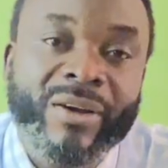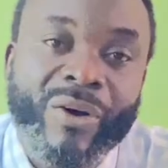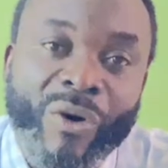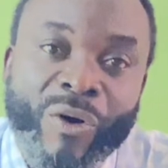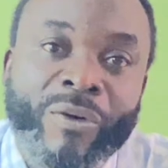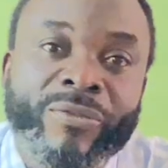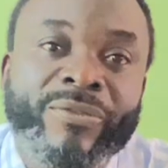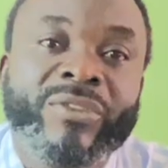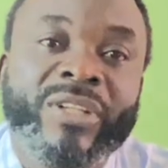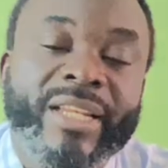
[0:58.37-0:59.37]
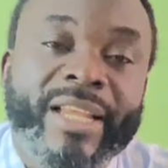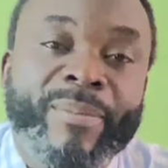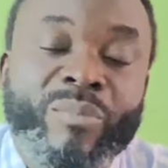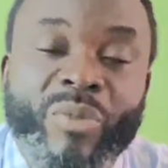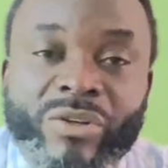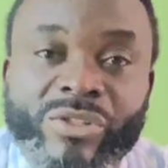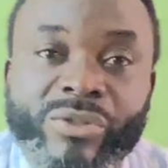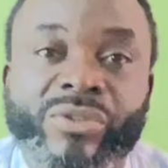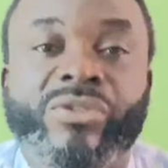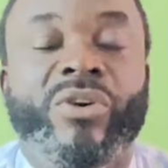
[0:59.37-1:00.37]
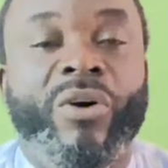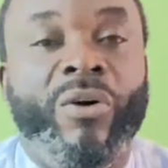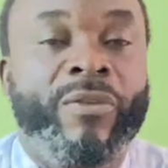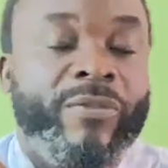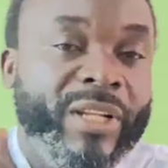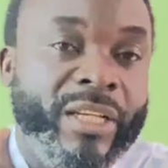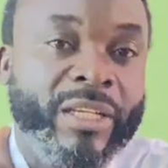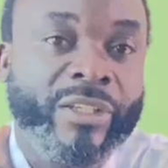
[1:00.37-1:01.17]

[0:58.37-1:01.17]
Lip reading: of the muscles of the